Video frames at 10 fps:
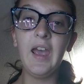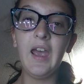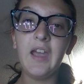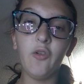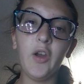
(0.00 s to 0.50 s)

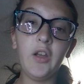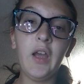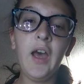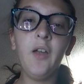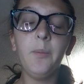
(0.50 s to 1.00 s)
in order to
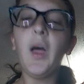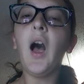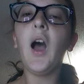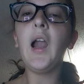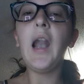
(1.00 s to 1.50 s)
help
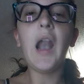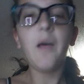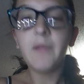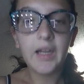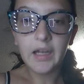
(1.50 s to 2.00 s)
our
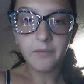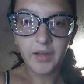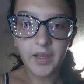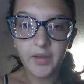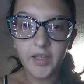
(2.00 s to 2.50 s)
lovely,
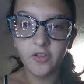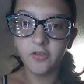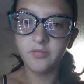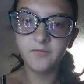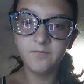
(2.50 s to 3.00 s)
lovely little